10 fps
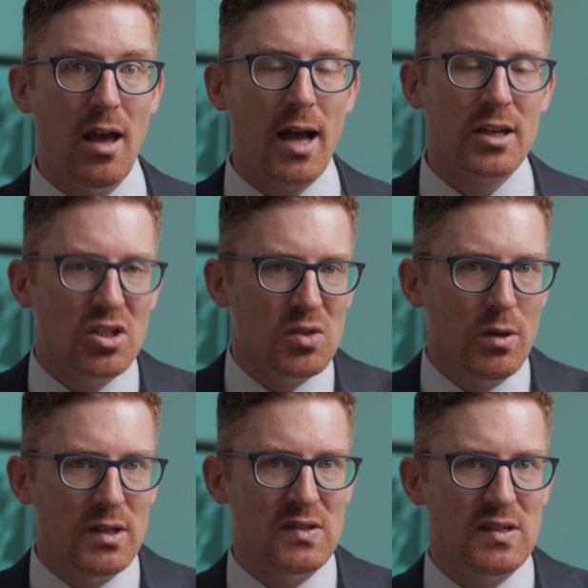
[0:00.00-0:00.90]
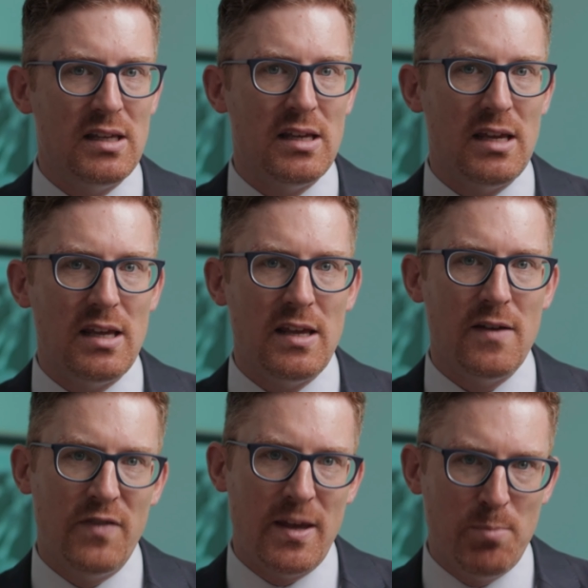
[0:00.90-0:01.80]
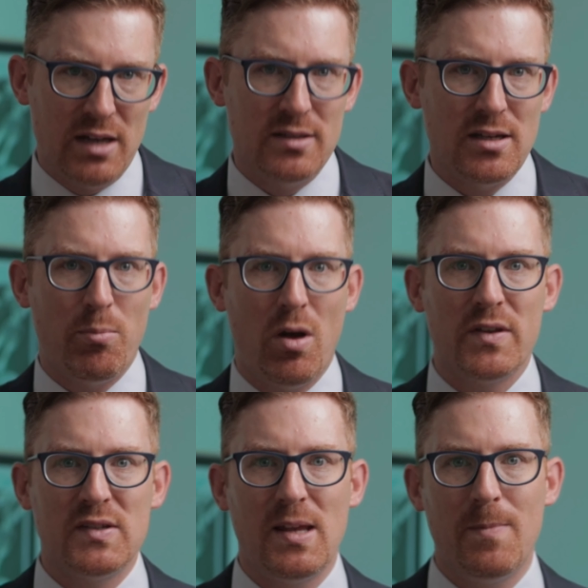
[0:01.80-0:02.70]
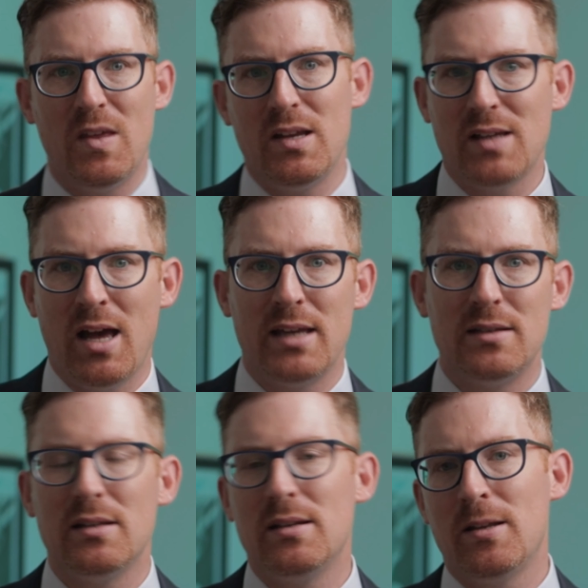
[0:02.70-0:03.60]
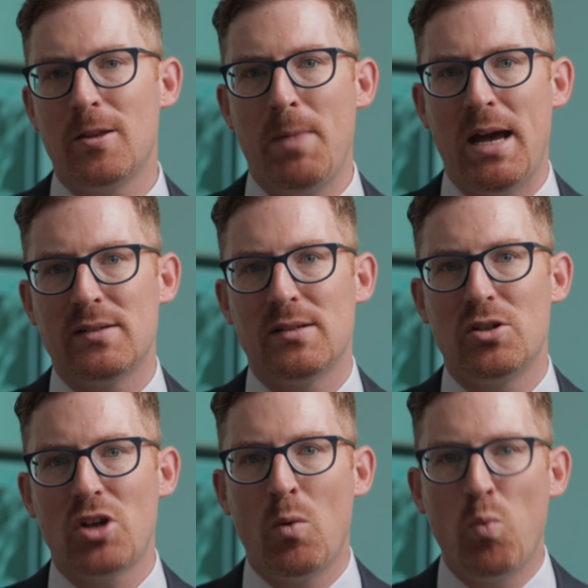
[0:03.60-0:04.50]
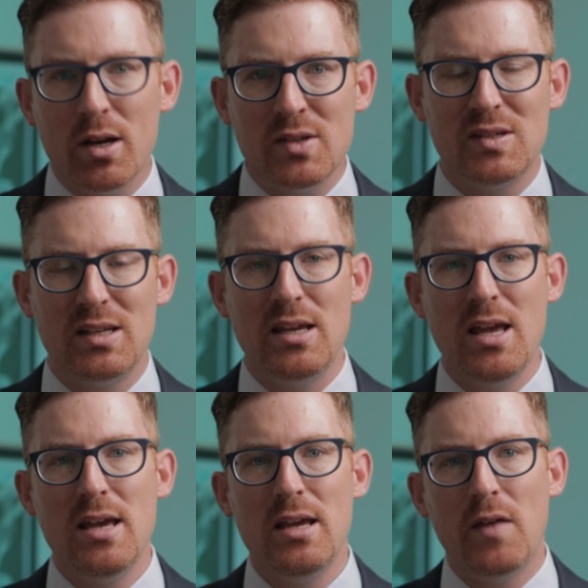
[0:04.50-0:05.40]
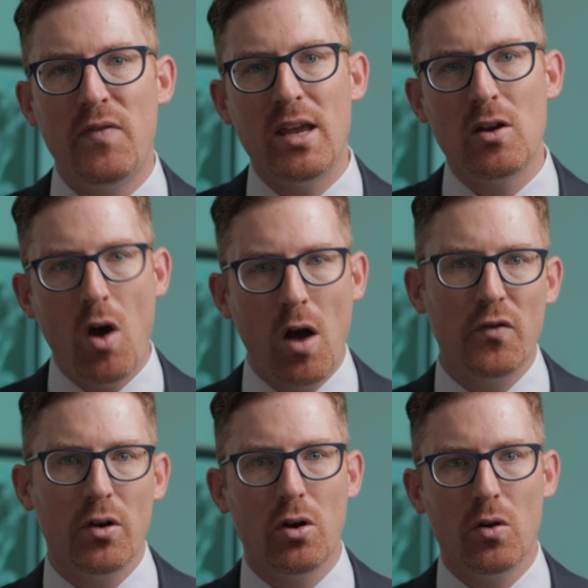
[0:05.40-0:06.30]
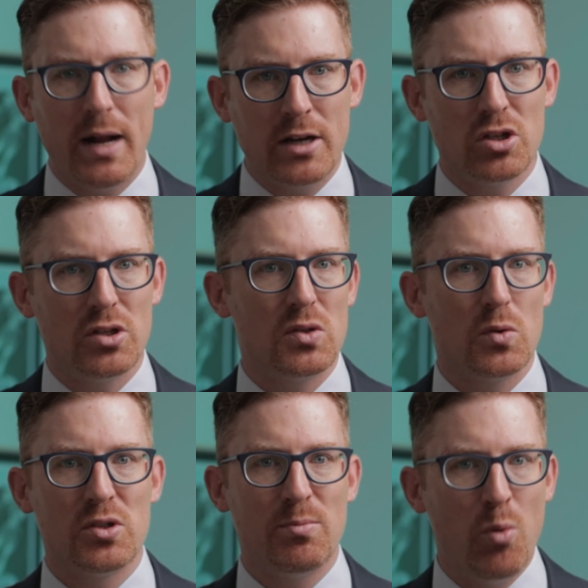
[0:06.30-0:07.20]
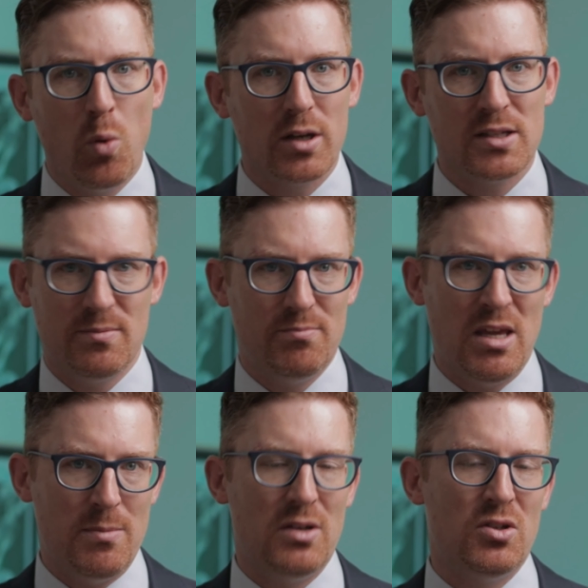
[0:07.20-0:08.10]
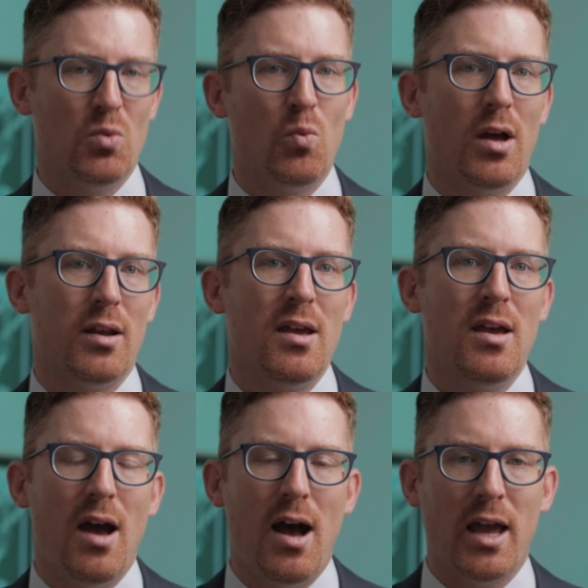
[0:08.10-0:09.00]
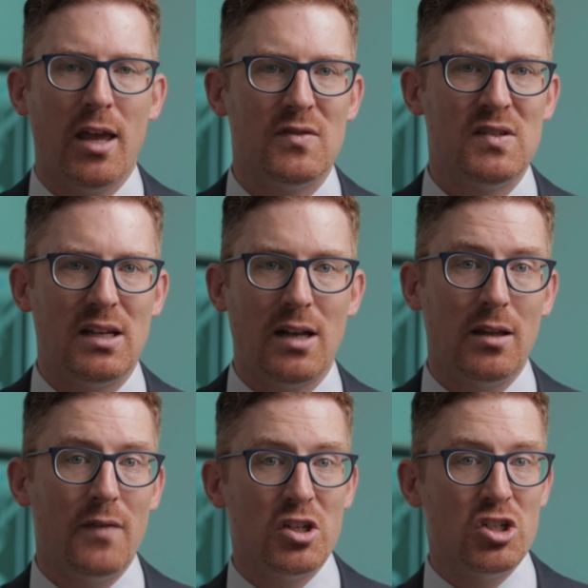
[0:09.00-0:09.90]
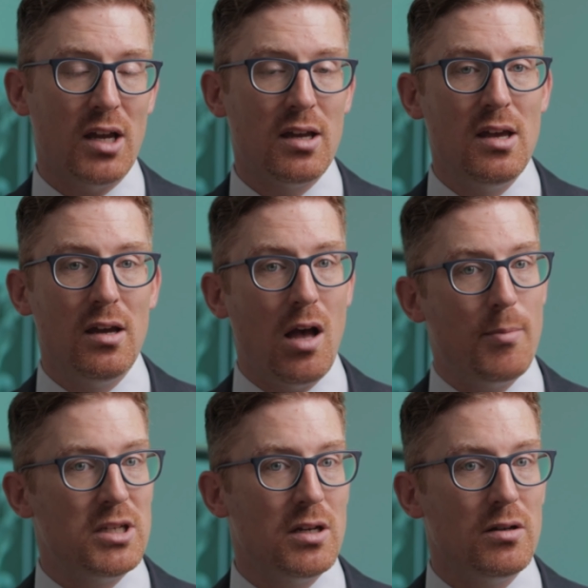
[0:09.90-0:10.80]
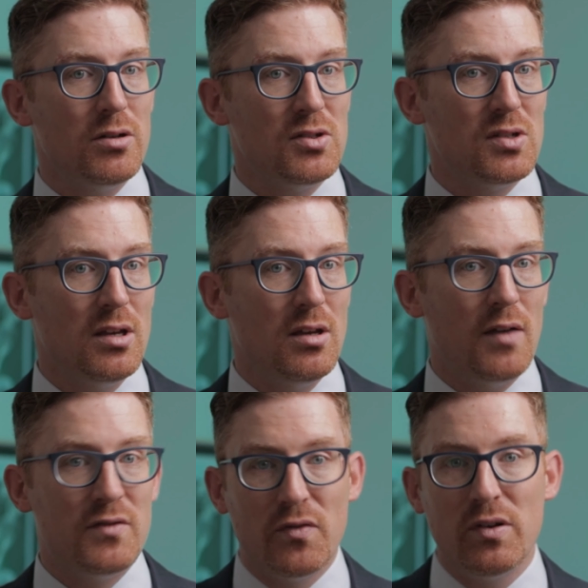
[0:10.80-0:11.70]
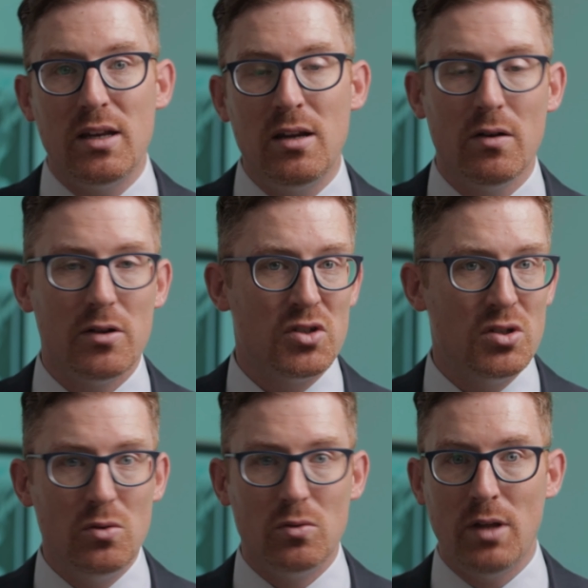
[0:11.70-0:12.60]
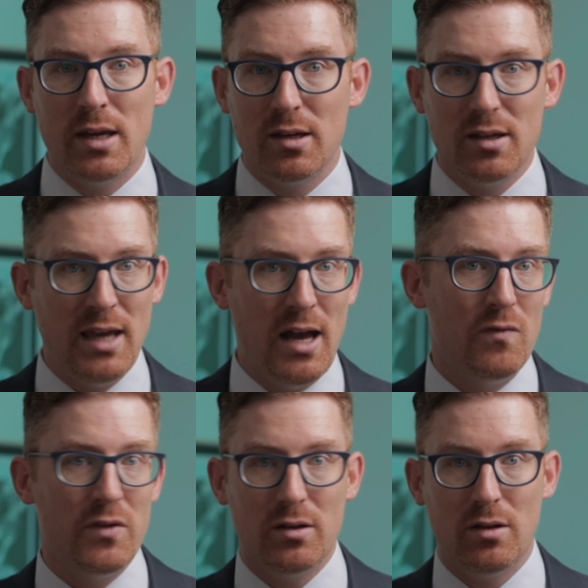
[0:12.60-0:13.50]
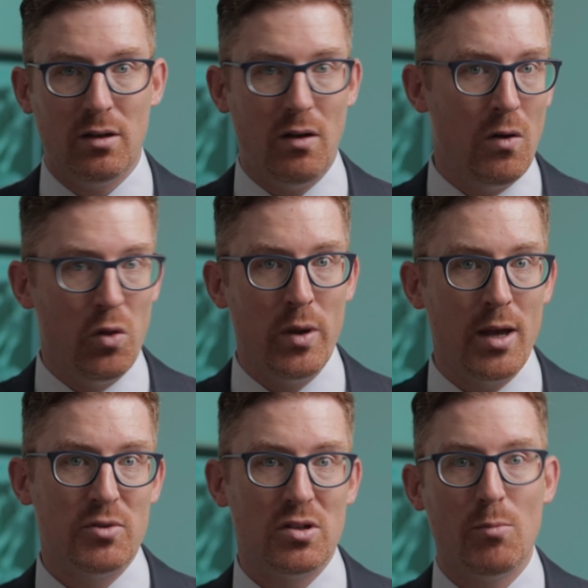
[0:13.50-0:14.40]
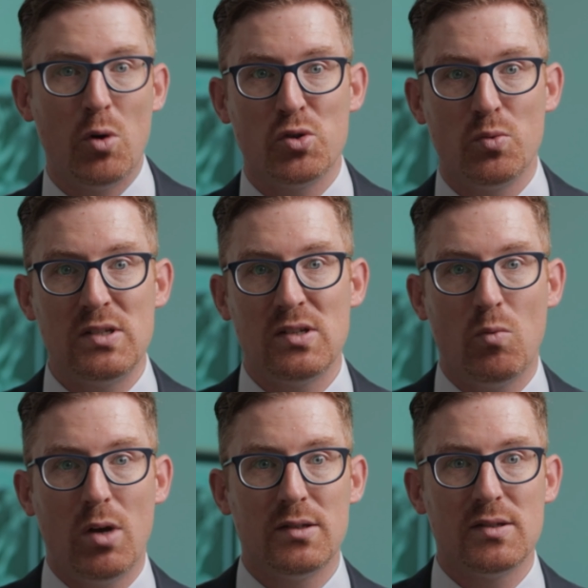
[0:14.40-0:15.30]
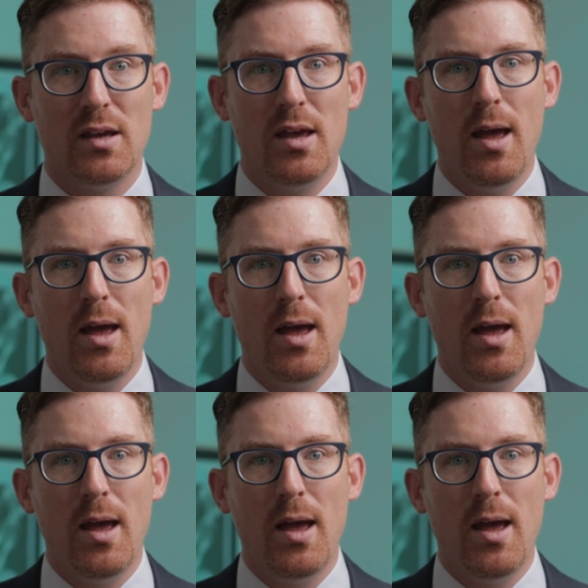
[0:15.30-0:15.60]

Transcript: I just want to see if they picked up on the same things I did in the passage. I want to see if they can offer corrections or supports, maybe, to what I have seen. I love to check commentators of different eras, too, like Calvin, all the way up to the most recent ones.